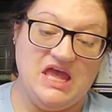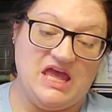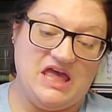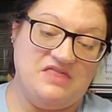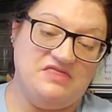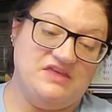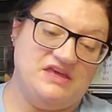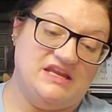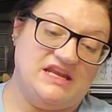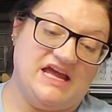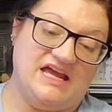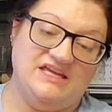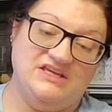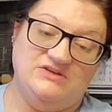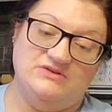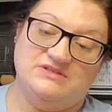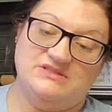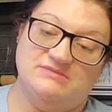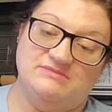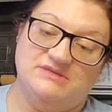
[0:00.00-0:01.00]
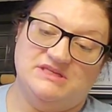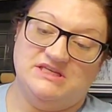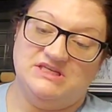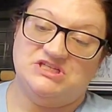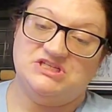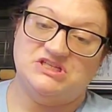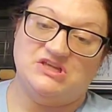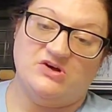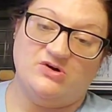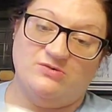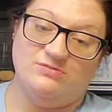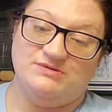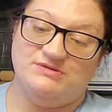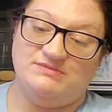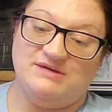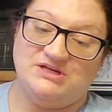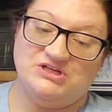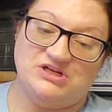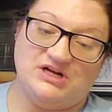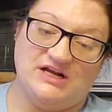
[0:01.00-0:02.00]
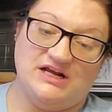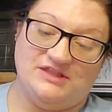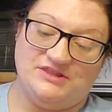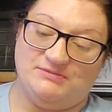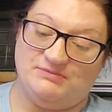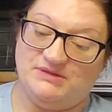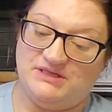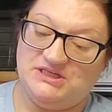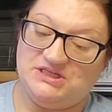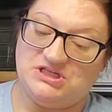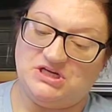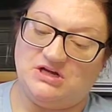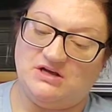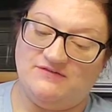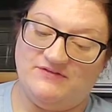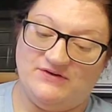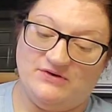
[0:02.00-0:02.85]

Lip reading: And then I used some dish soap to make sure I got the bleach off,